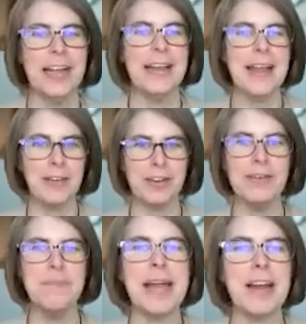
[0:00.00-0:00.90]
And now
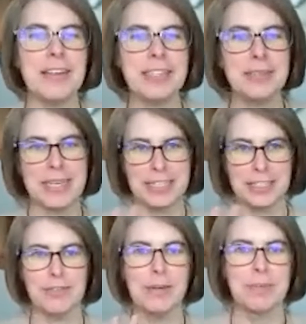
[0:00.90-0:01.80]
you're embarrassed because
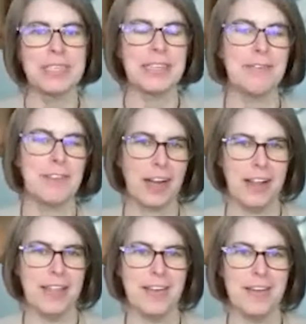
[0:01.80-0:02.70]
you've completely
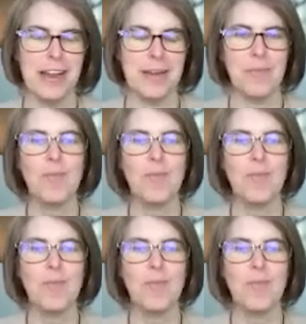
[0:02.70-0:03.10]
forgotten their name.